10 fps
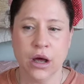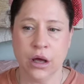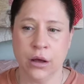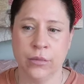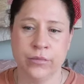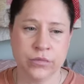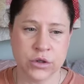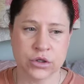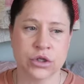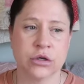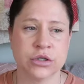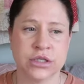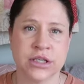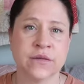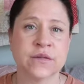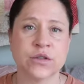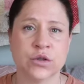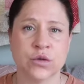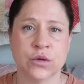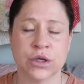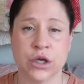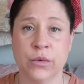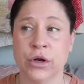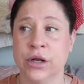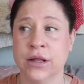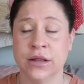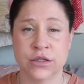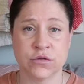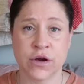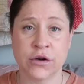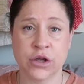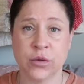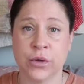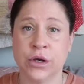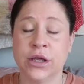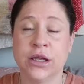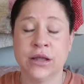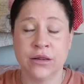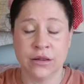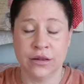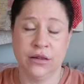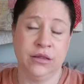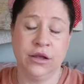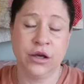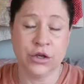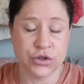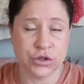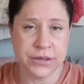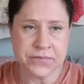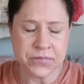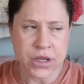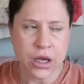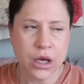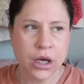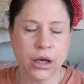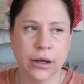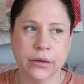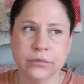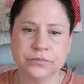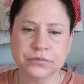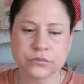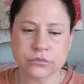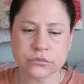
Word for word: um, the church gives to the community, the surrounding community, the country. Um,